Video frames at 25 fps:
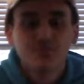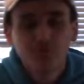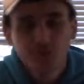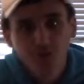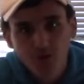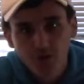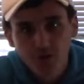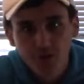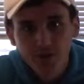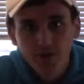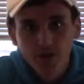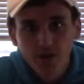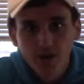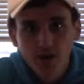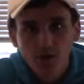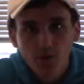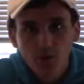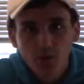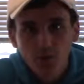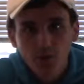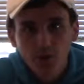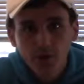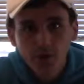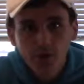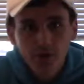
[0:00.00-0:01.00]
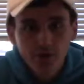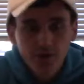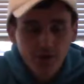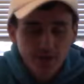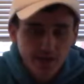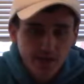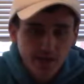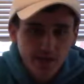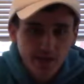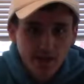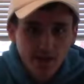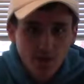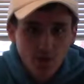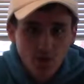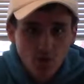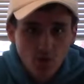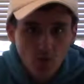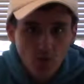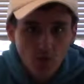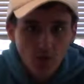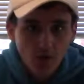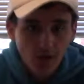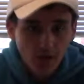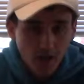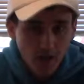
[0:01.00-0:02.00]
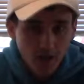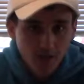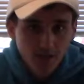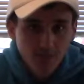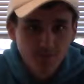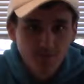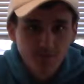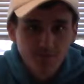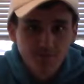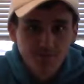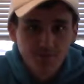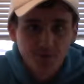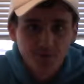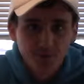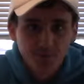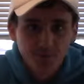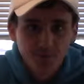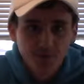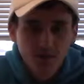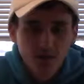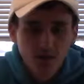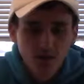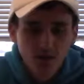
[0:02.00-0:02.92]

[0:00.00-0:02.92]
Figure out where you're going to get your cosplay from.